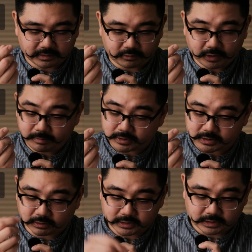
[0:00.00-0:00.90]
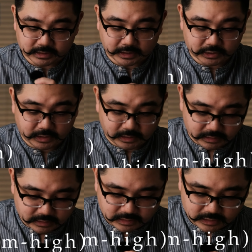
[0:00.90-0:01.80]
quite a bit of saltiness, actually. I
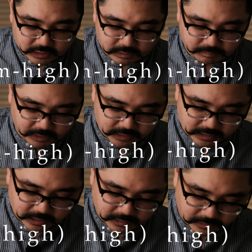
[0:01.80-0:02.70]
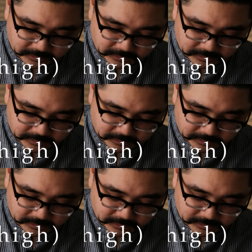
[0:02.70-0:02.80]
initially put it as low.